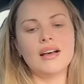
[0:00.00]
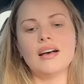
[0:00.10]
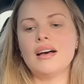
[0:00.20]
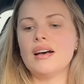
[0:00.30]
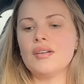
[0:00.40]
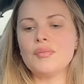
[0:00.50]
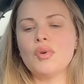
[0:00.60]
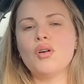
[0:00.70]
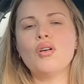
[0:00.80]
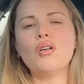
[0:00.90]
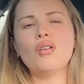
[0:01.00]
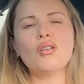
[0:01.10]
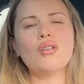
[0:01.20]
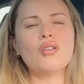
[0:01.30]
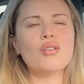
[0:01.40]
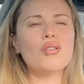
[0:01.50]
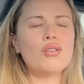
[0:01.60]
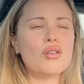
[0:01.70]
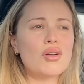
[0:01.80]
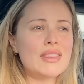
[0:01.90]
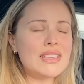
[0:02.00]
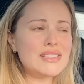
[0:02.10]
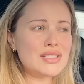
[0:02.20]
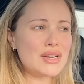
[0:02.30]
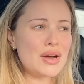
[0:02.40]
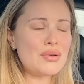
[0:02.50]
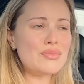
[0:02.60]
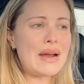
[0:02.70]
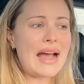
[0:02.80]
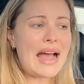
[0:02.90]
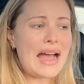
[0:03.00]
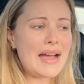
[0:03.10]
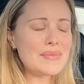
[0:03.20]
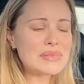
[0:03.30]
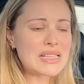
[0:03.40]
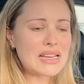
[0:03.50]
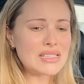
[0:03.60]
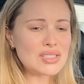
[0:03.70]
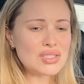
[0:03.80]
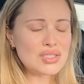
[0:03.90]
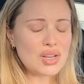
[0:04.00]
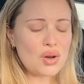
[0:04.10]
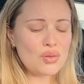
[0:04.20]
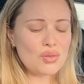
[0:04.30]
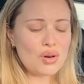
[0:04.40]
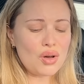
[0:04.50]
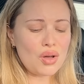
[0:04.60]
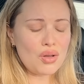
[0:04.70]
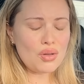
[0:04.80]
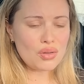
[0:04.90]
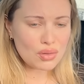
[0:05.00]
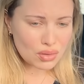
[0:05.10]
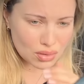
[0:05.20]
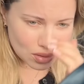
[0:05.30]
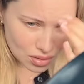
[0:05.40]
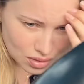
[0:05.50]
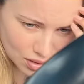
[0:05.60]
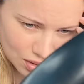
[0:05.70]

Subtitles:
Oh, these cramps, and it's so cold.